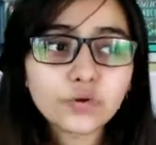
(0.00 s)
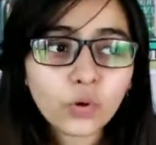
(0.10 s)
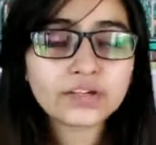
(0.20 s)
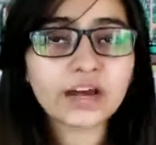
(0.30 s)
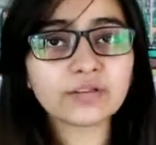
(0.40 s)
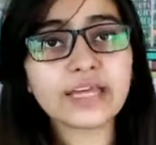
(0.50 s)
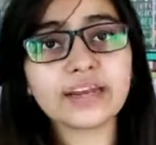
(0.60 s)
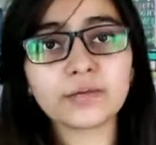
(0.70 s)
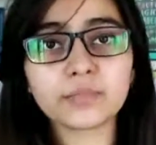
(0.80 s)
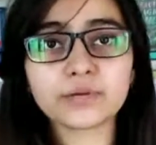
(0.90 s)
Note down
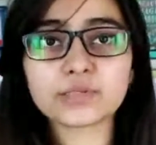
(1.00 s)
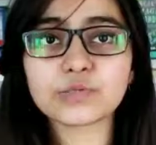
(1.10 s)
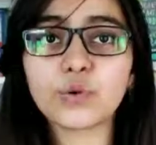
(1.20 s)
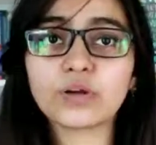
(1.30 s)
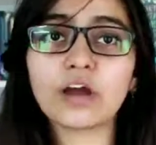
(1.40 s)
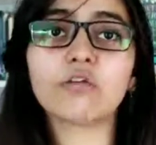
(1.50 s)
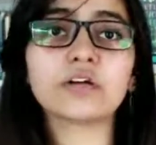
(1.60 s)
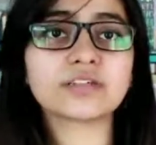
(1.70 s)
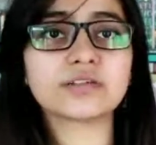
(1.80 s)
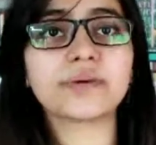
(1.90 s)
their numbers, note down
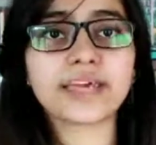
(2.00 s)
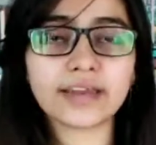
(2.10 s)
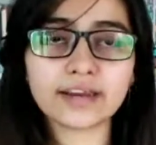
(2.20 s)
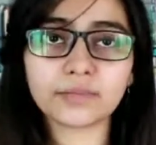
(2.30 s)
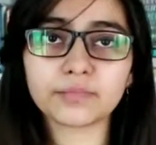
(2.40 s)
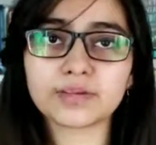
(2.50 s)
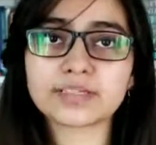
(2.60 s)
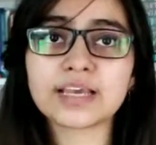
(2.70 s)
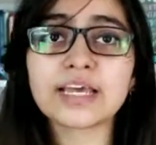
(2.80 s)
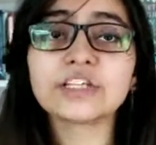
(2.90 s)
customer care
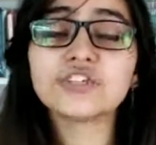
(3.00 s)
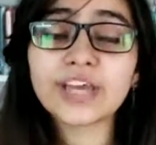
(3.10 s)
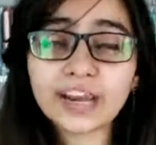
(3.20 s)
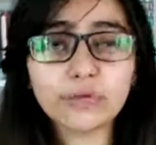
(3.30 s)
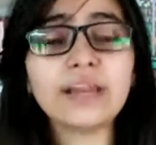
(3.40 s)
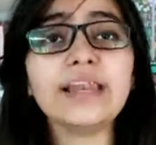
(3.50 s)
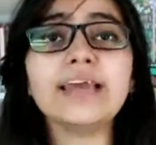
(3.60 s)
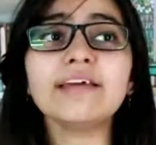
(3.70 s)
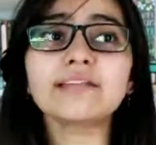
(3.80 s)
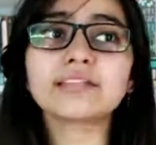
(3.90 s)
numbers.
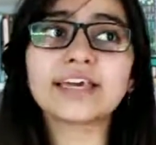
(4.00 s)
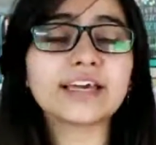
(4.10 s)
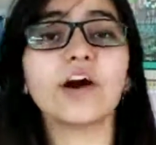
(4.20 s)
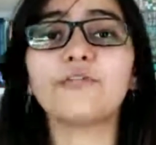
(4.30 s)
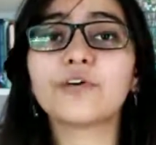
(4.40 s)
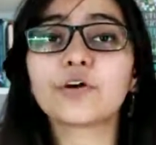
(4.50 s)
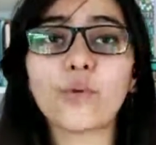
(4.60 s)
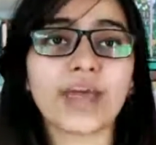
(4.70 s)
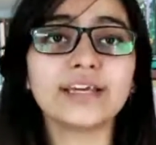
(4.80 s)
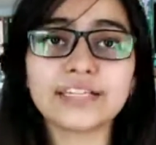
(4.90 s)
Genuinely think of a
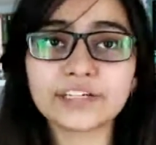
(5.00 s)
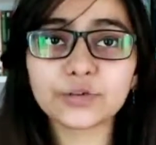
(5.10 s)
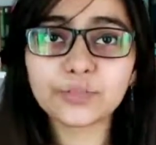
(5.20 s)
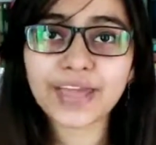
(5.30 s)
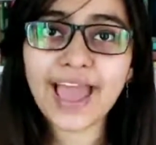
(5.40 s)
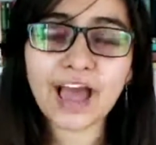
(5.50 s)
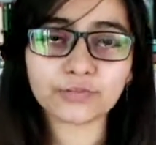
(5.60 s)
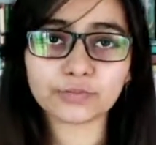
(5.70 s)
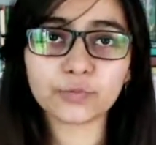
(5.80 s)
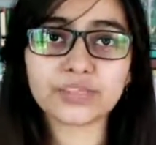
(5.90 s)
query that you may
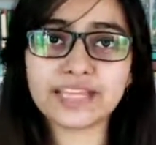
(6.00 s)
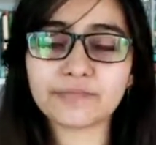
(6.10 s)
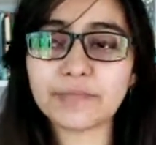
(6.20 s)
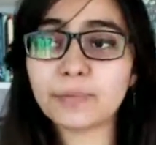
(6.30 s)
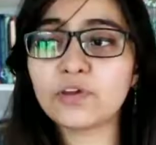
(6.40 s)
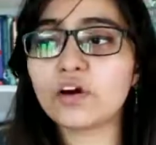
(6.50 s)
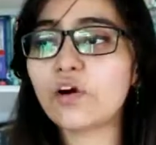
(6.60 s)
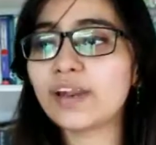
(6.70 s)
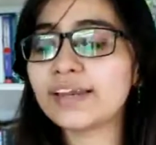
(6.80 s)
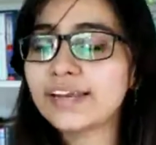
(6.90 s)
have with them. Maybe you're
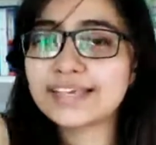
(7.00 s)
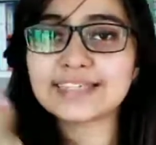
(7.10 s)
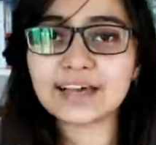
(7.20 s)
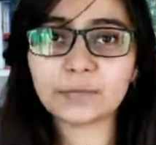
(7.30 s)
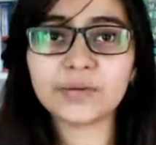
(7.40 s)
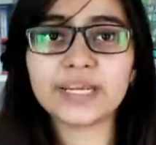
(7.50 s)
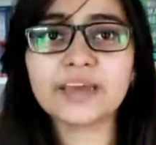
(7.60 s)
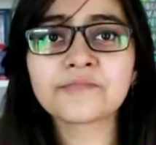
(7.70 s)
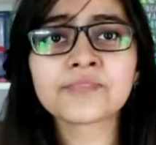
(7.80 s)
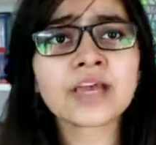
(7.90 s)
calling an AC
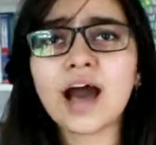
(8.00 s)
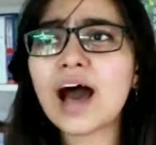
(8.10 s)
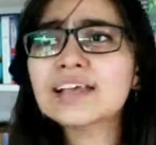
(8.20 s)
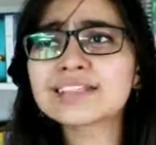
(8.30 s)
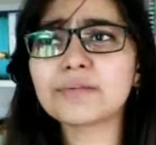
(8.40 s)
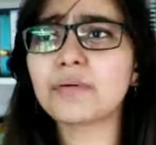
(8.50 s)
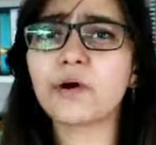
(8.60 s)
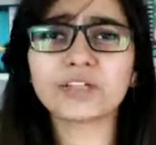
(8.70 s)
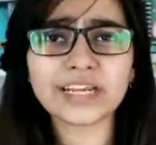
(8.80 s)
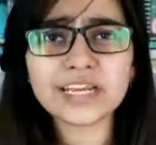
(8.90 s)
company, ask them
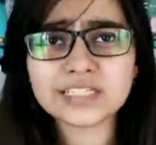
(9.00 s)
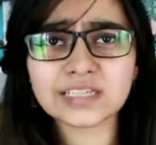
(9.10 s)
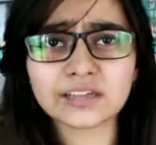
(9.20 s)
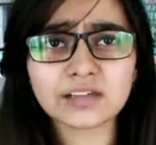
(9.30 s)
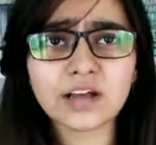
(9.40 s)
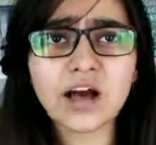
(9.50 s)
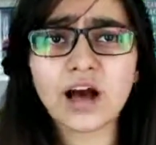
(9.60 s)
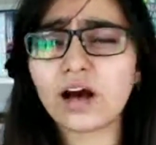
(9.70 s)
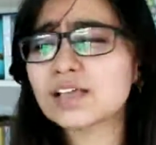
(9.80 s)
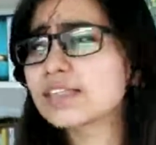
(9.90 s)
about their AC,
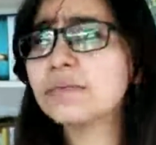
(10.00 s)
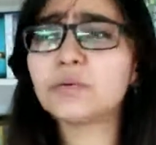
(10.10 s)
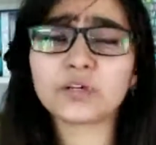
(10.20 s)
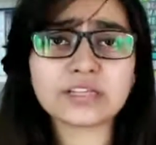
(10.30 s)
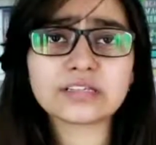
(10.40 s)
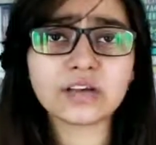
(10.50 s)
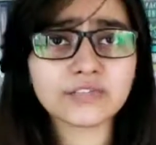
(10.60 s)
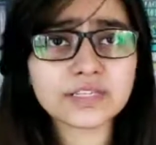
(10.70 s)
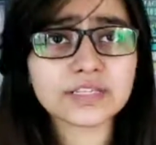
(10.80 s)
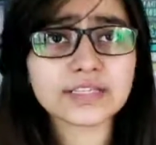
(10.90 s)
ask them about their
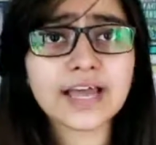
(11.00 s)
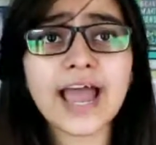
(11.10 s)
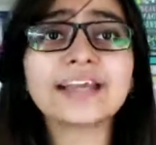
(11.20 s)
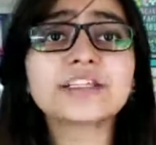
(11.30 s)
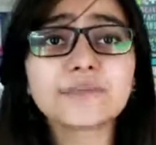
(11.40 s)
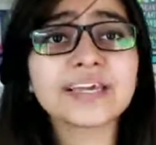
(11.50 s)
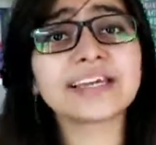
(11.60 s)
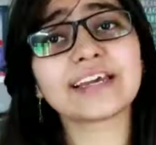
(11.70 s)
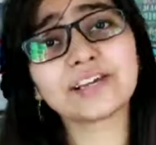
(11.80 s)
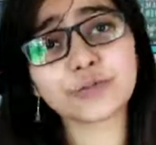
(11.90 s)
services, and speak
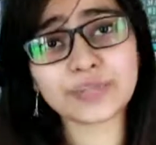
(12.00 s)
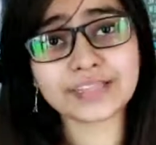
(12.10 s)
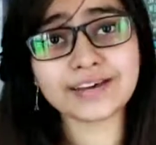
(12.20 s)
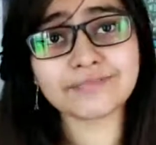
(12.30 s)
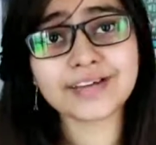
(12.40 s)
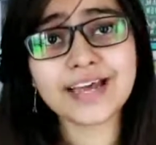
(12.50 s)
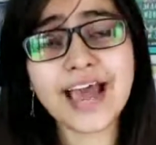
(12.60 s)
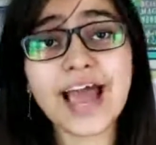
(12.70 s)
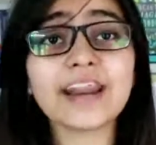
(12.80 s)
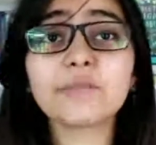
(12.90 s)
in English with them.
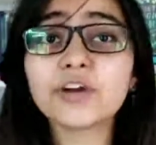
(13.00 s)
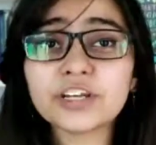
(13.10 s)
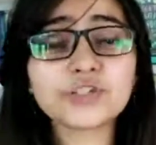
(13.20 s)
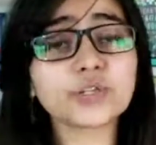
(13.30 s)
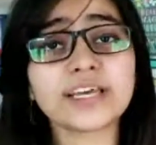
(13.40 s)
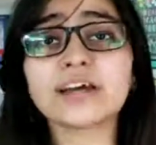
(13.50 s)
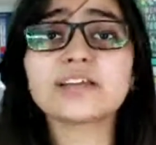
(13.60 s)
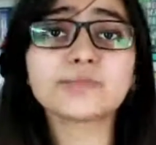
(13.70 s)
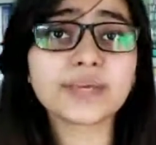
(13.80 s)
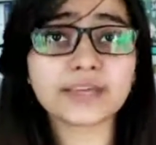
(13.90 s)
And I'm pretty sure they're
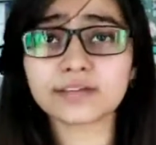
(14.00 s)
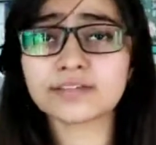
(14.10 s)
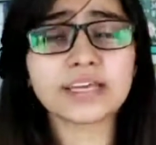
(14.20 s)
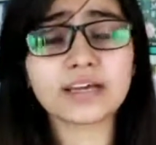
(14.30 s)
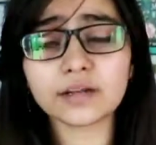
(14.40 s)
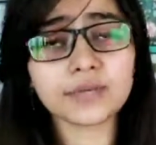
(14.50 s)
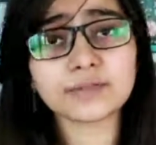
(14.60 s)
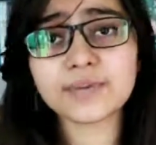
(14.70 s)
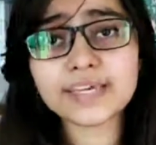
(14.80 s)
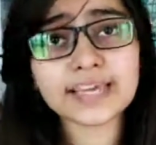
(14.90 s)
gonna be
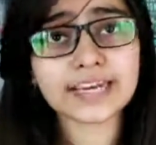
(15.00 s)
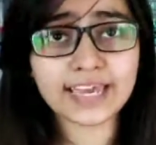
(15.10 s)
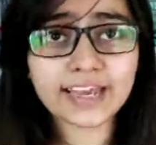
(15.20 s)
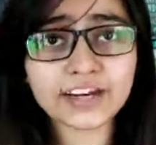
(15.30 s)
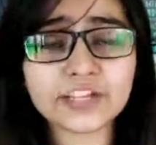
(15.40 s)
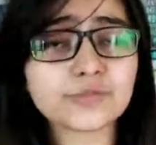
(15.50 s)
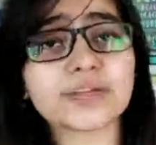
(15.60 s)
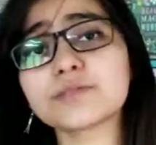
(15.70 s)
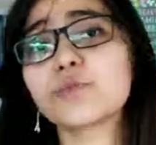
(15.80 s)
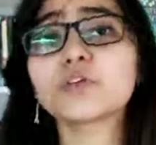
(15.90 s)
speaking in English,
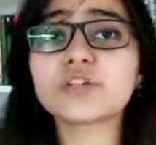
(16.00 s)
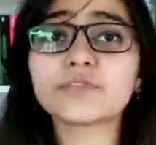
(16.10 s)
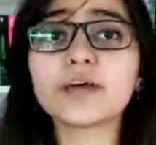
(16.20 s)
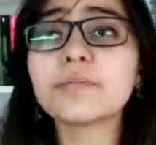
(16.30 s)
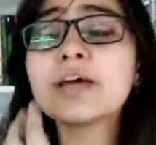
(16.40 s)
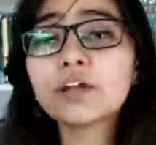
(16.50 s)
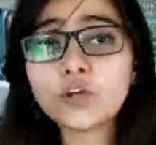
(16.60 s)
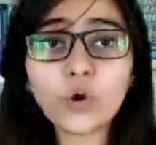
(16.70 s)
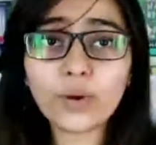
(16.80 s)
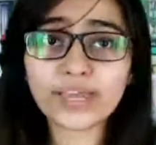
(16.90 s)
because most of them
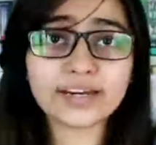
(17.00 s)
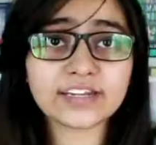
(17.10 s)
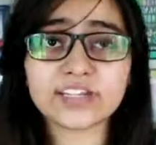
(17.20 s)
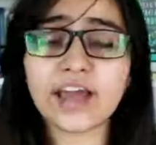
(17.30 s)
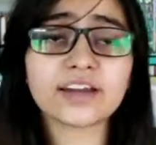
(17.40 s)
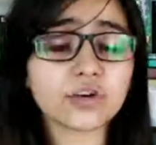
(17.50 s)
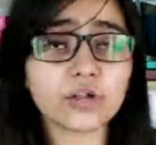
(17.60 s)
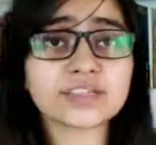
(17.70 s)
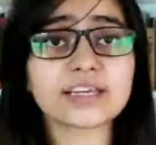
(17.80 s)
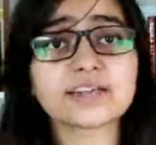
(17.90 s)
know English at
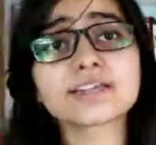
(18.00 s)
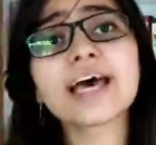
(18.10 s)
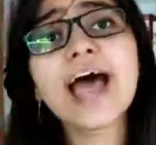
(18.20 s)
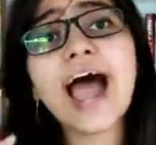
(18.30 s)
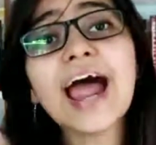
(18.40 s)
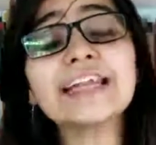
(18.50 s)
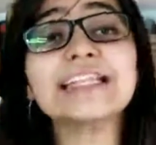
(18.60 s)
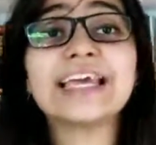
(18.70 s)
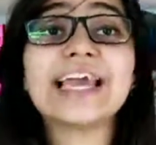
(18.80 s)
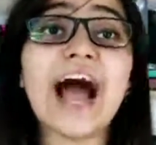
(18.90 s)
call centers,
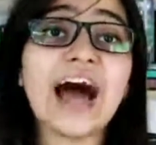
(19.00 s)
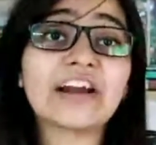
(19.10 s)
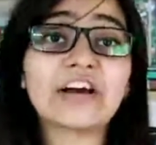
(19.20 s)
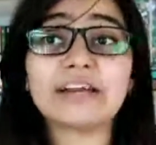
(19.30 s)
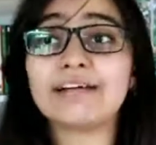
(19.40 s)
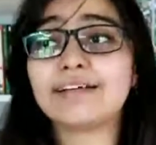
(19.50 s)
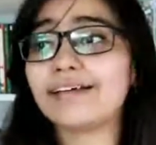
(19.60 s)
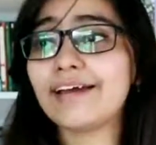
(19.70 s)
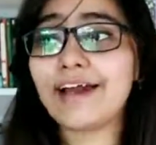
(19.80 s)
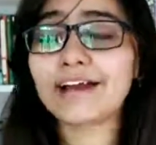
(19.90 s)
and they are
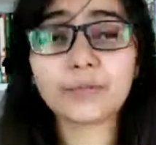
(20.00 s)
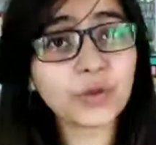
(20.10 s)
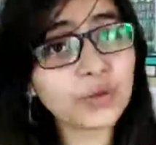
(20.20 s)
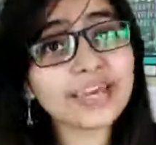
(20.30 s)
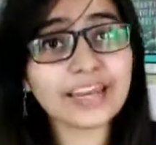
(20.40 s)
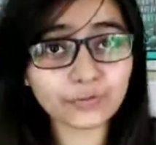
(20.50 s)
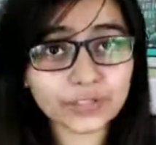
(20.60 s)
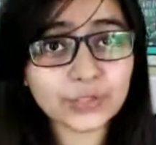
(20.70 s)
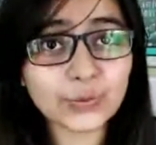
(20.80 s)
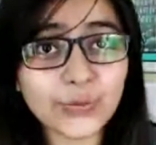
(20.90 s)
gonna communicate
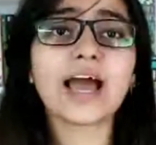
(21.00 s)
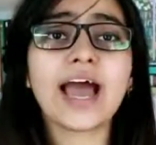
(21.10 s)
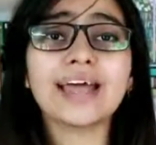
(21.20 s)
with you.